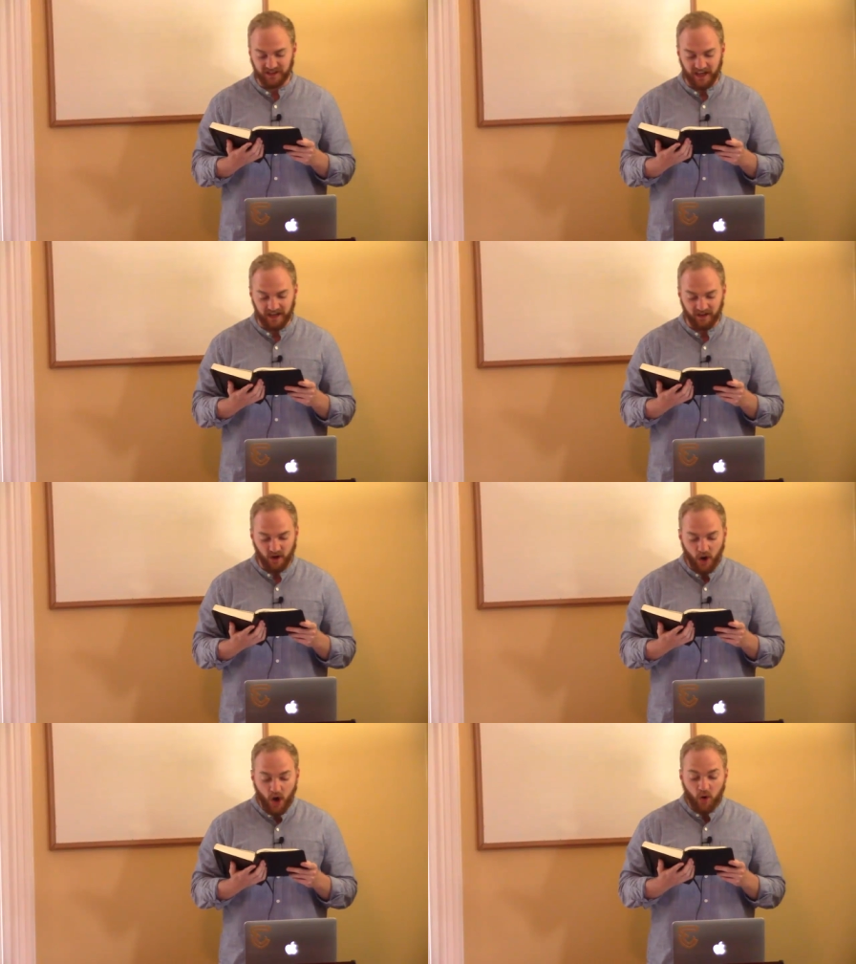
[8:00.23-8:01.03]
saying,
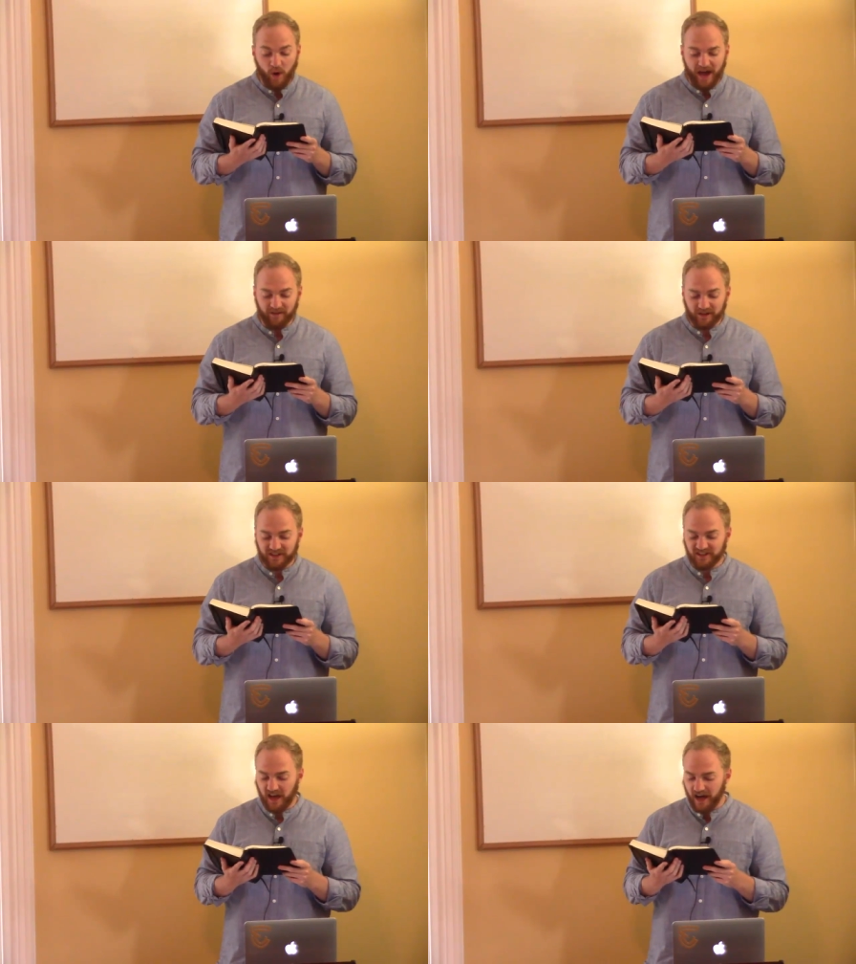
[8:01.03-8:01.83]
Whoever
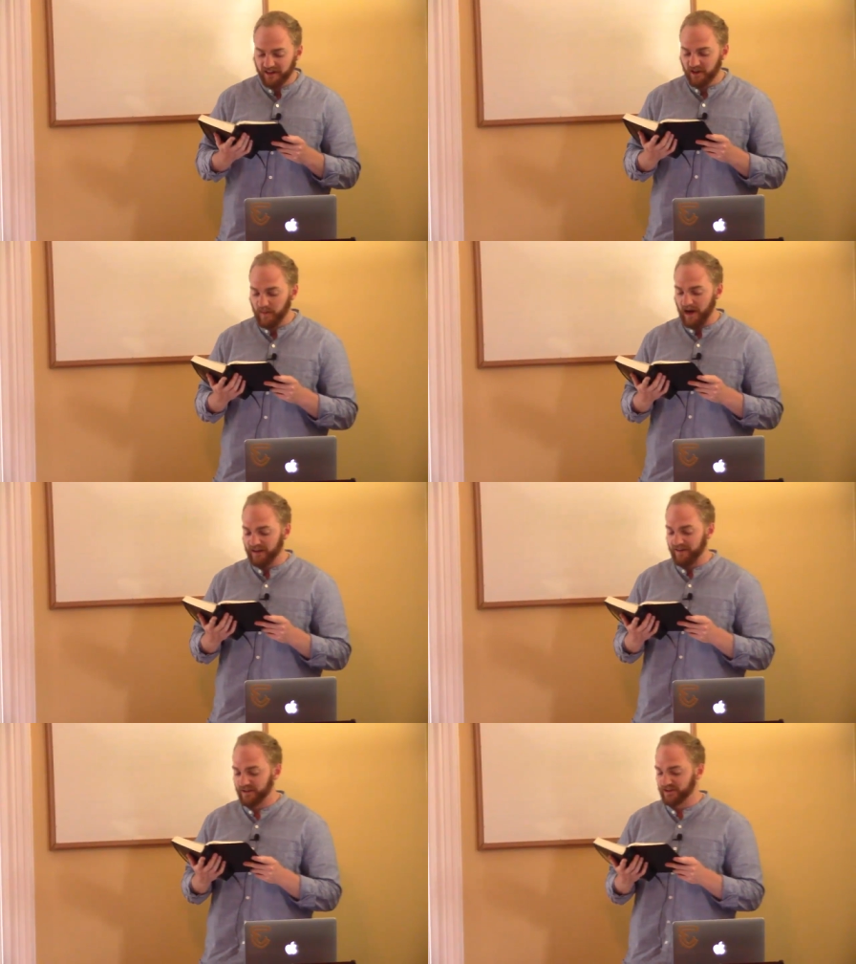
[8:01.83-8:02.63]
does not come
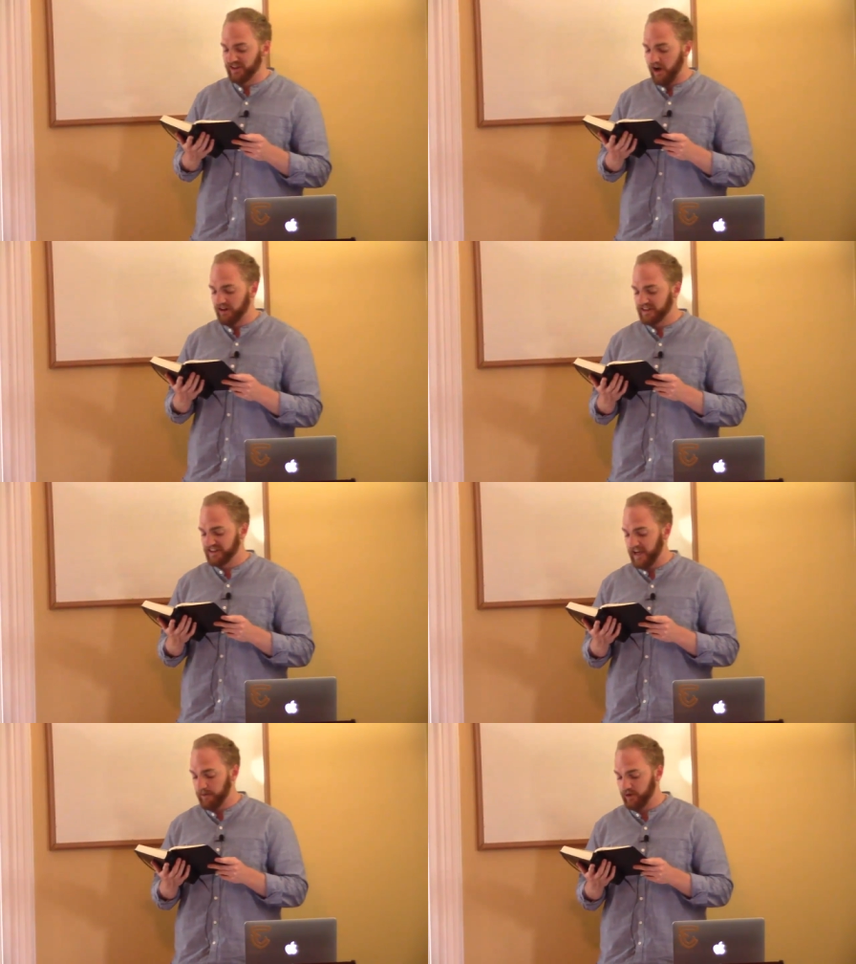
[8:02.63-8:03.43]
out after Saul and
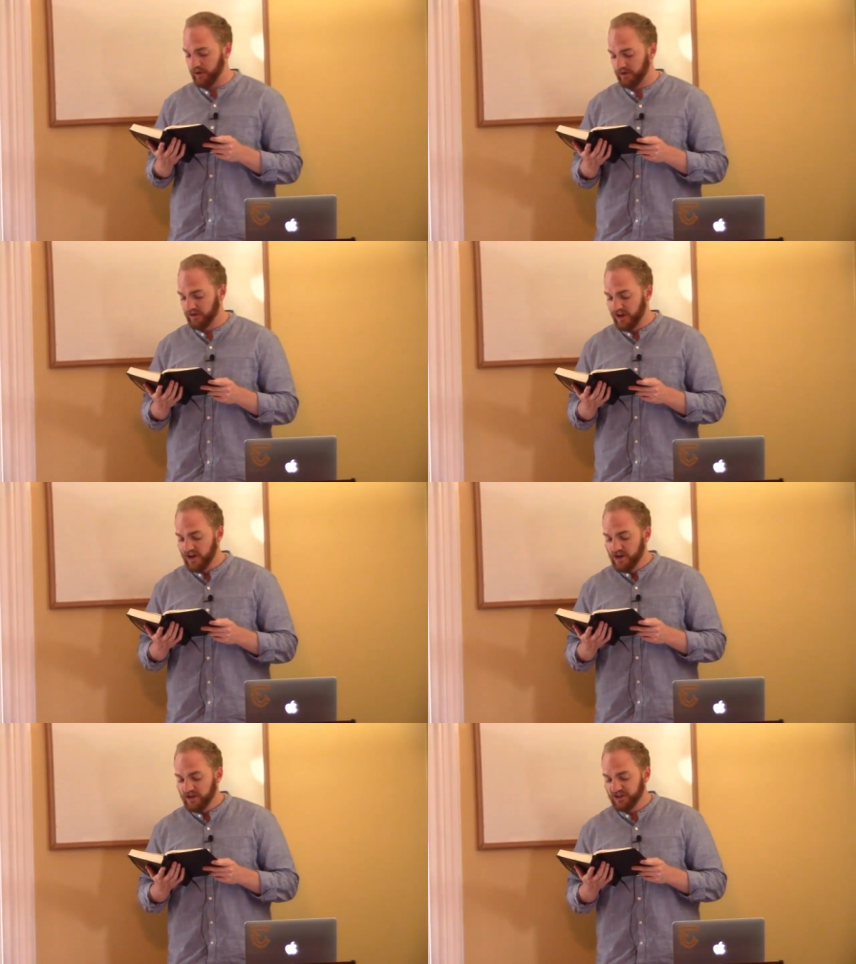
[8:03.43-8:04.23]
Samuel,
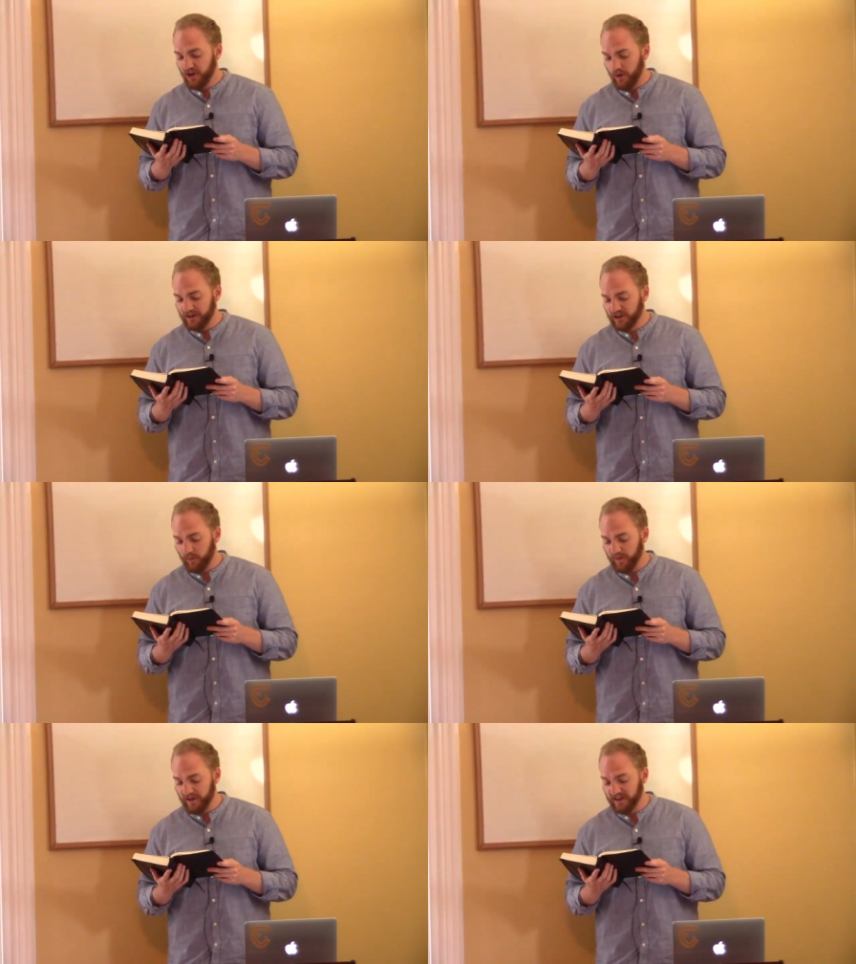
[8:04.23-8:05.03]
so it shall
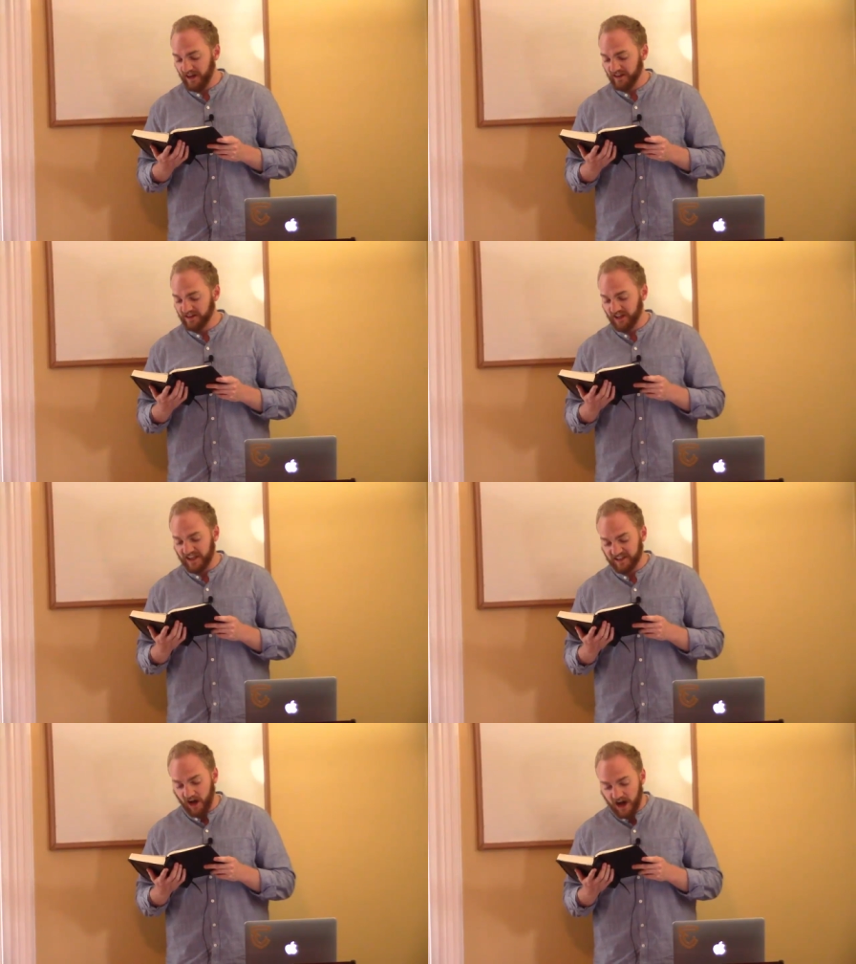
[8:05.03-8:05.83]
be done to
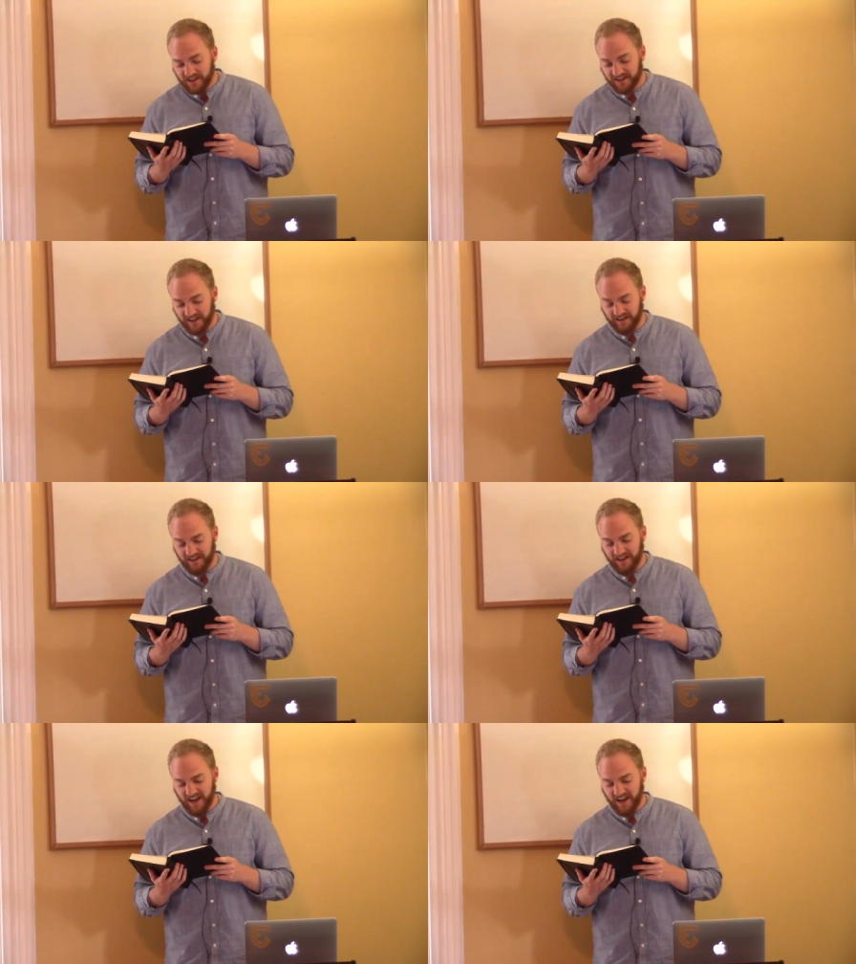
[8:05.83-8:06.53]
his oxen.